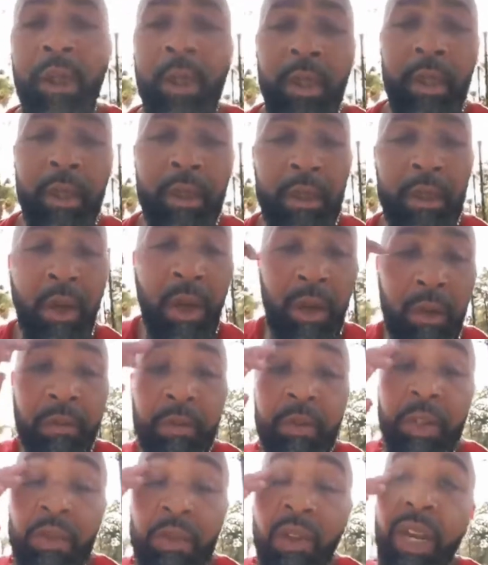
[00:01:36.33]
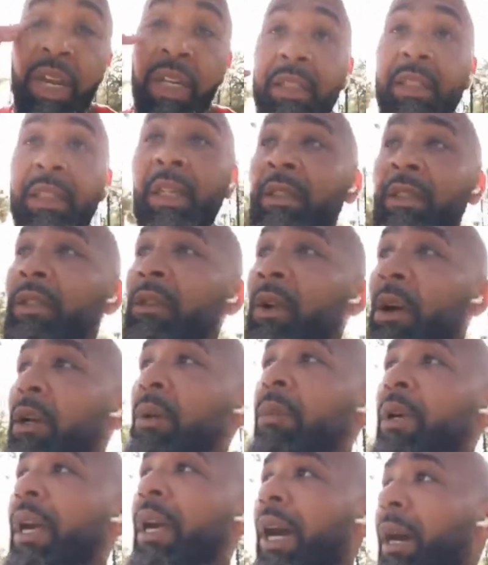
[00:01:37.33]
Started from scratch, and I started with
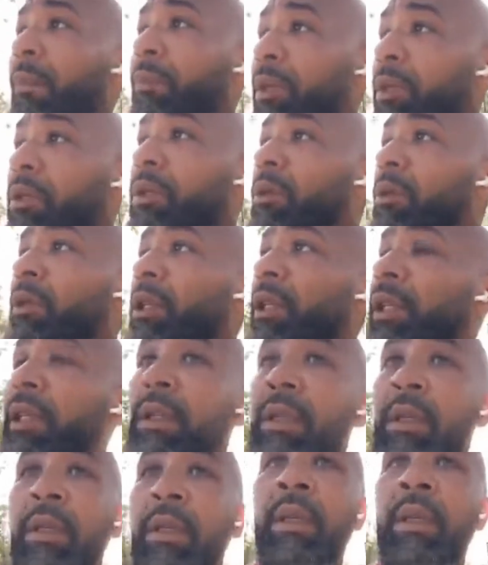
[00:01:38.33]
an opportunity